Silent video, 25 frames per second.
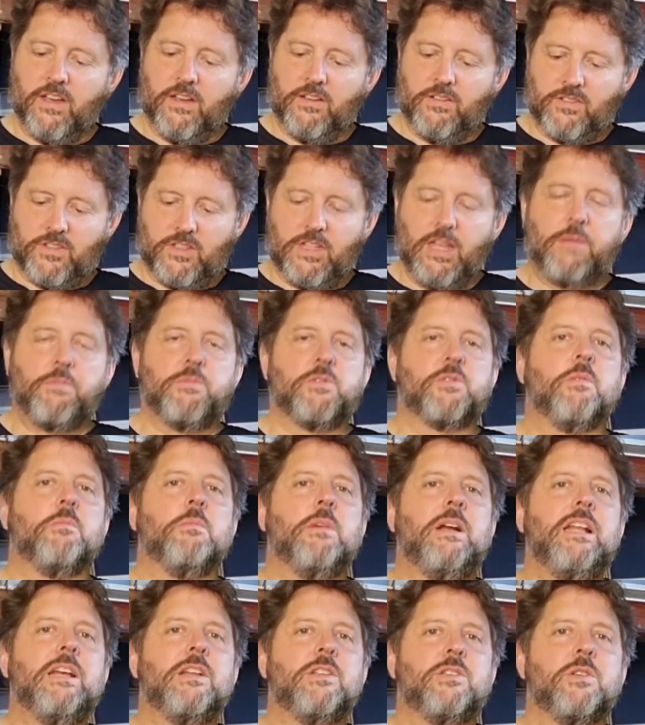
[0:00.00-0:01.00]
his name is
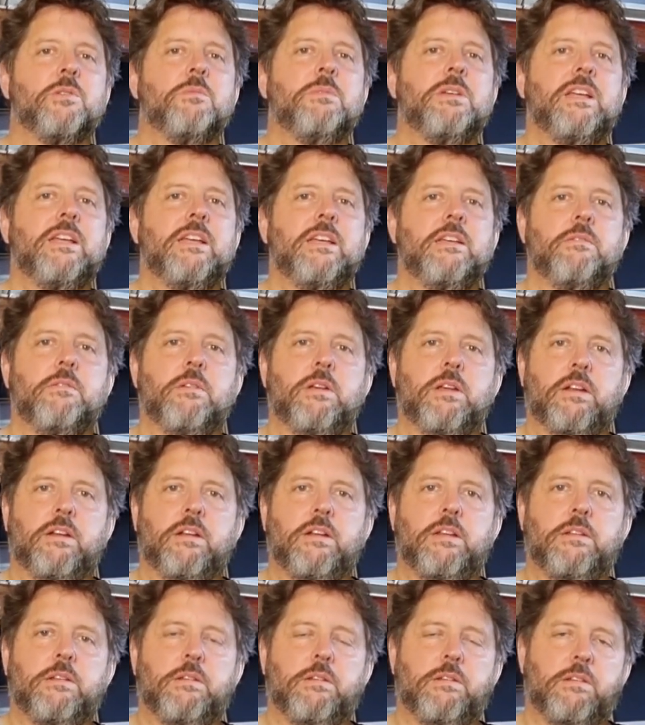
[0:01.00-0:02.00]
familiar to me.
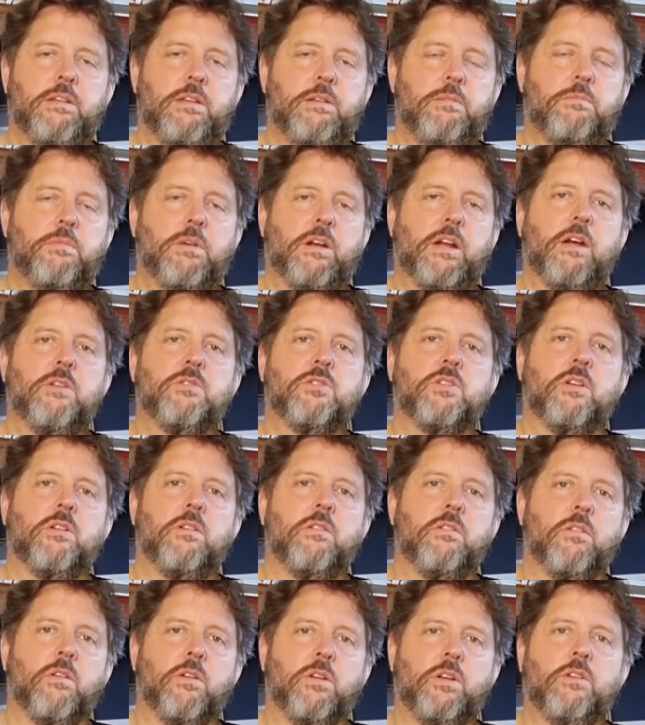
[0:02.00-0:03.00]
He wrote a
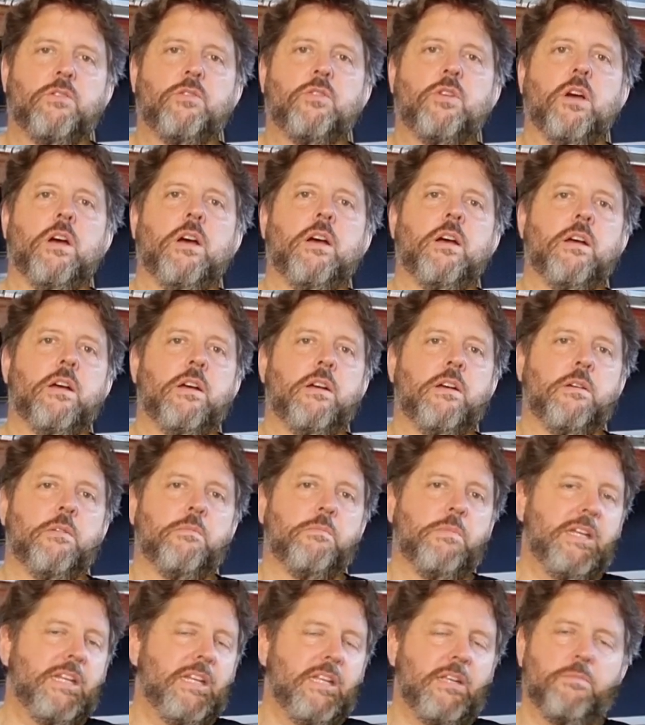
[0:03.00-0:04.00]
lot of
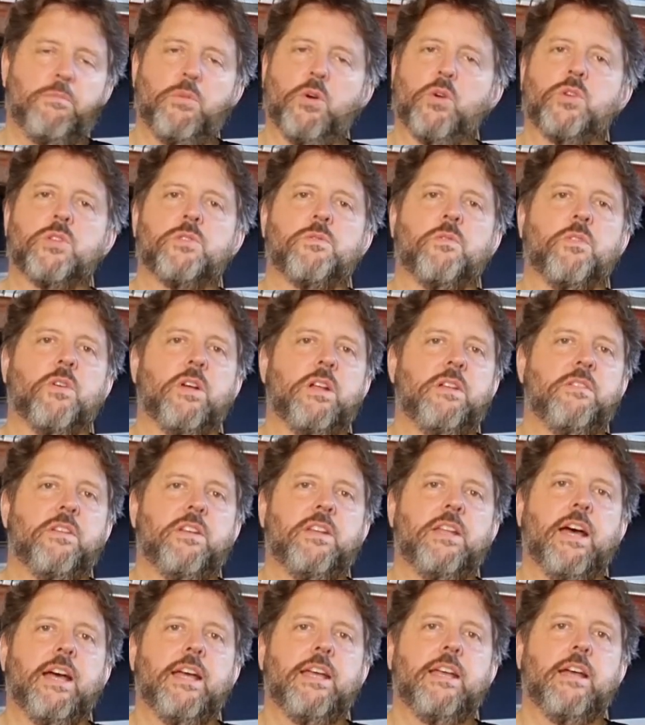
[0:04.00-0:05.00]
many books in the
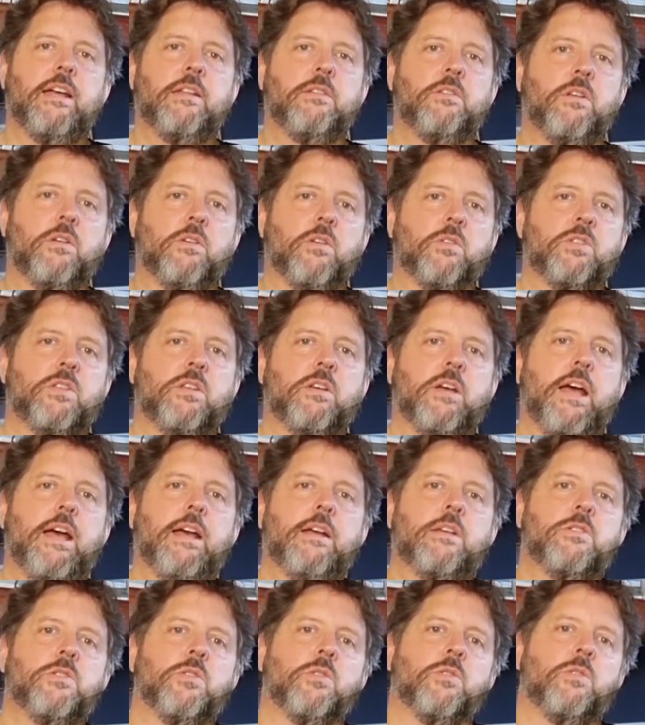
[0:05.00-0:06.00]
day, and Dr.
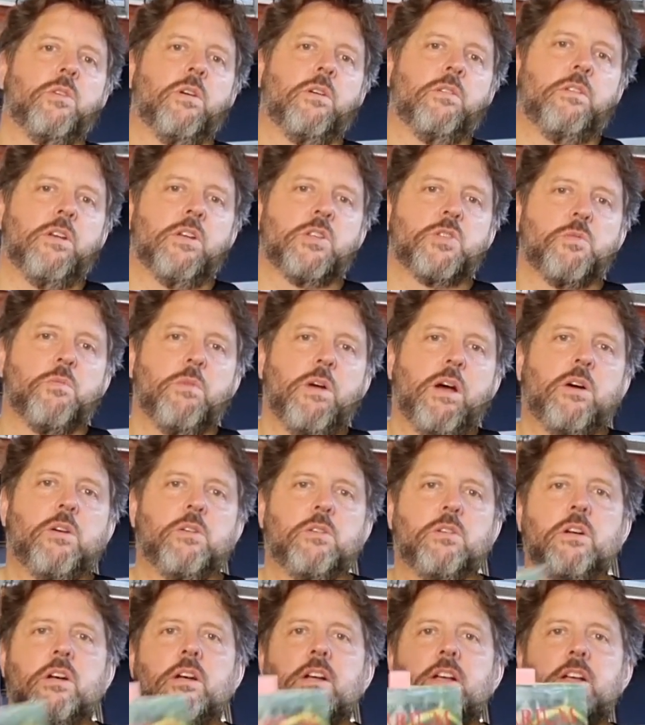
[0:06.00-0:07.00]
Axelrod as
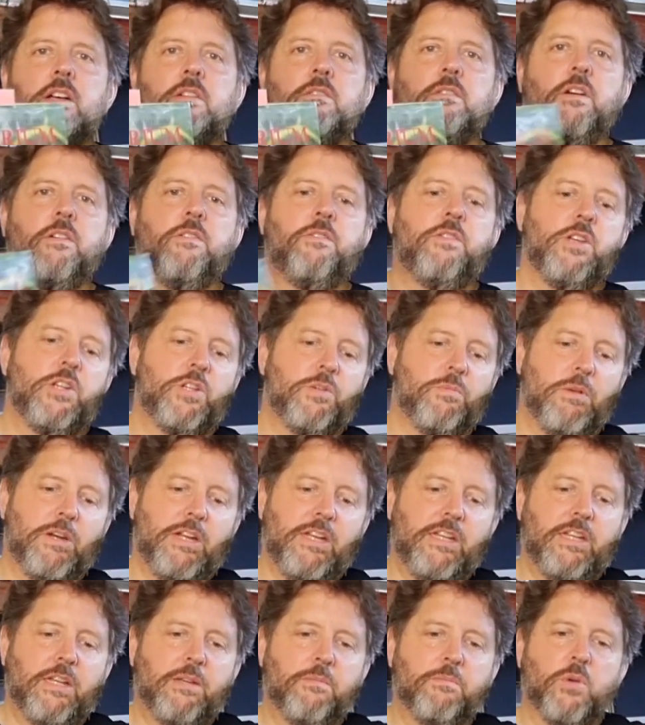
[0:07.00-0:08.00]
well, the fish
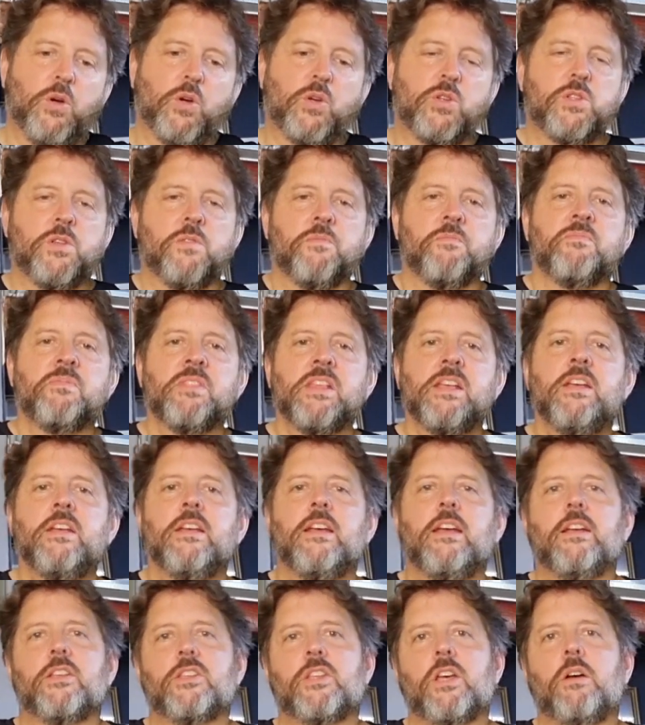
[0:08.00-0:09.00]
breeding books.
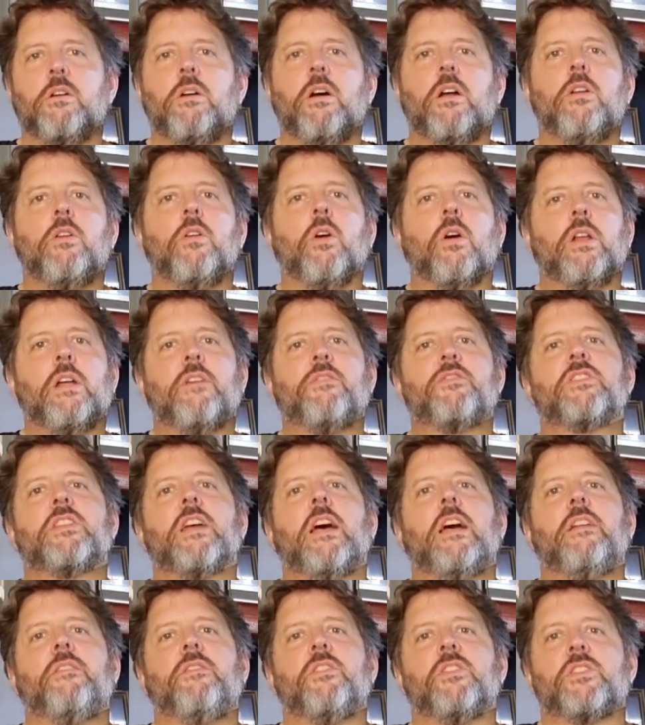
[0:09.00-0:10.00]
So a lot have
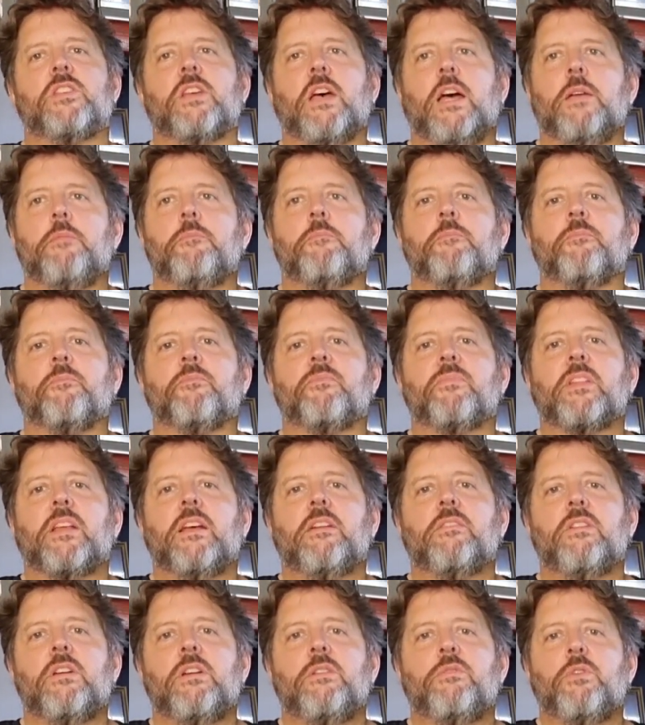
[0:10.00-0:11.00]
stayed the same.
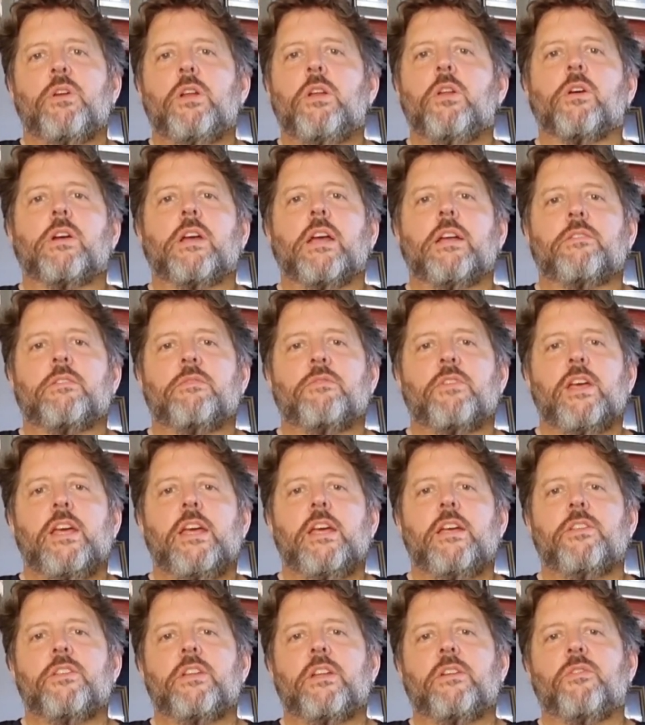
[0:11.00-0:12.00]
If we look at the
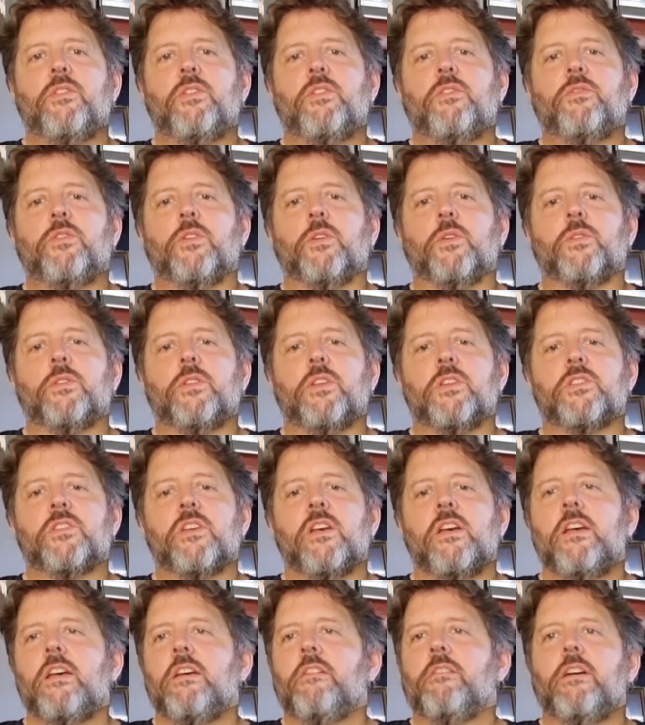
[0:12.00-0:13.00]
air-driven filters,
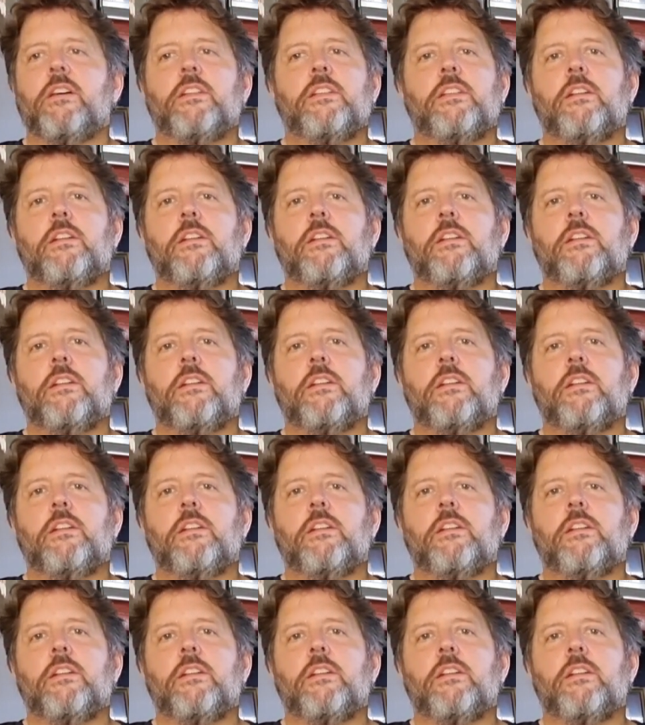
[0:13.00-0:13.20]
they